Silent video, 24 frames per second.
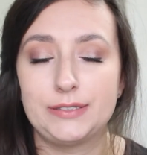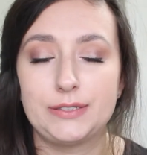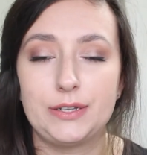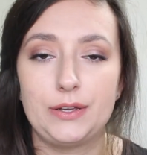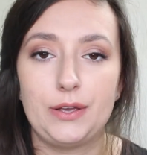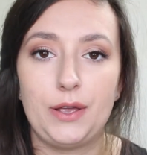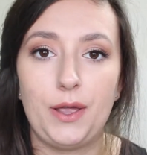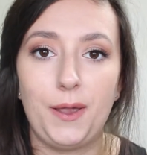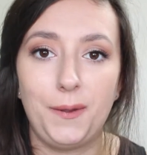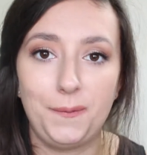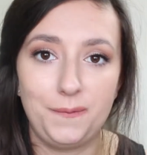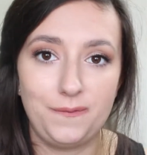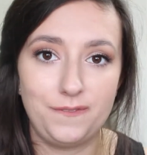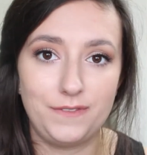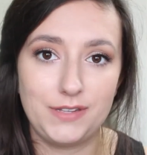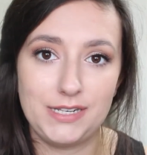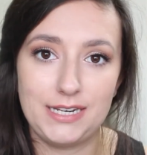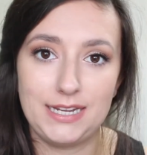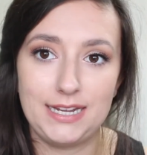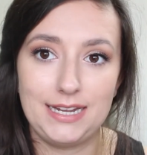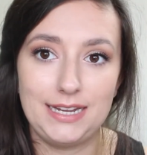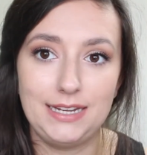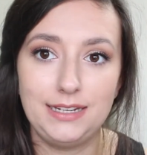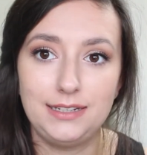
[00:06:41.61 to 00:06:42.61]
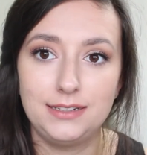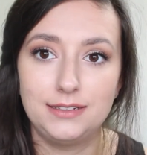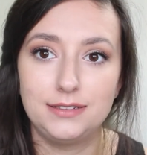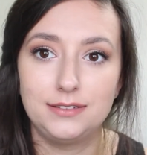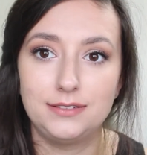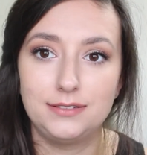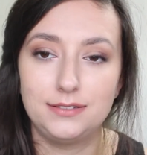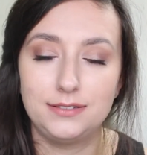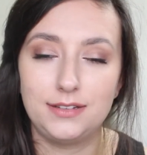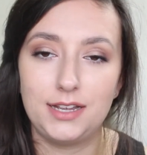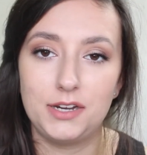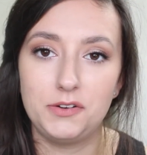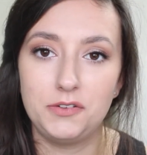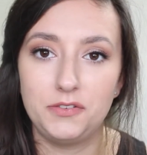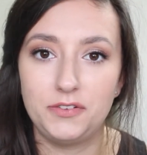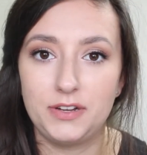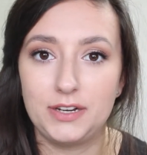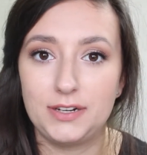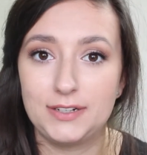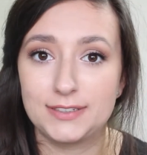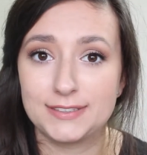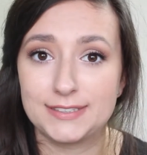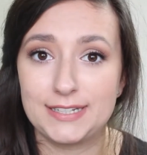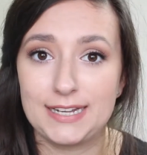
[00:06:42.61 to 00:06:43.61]
so hopefully
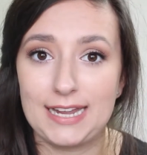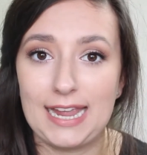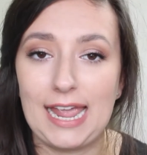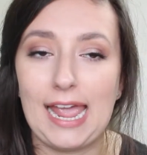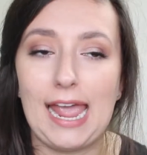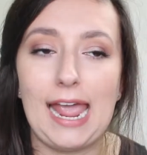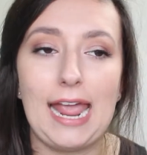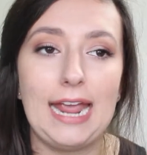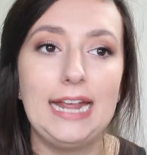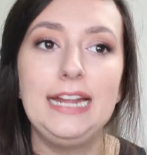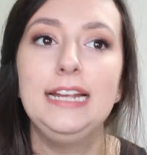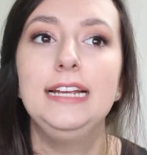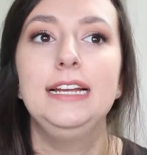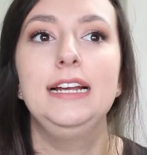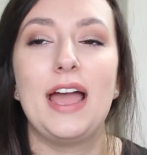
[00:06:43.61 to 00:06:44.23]
everything looks okay.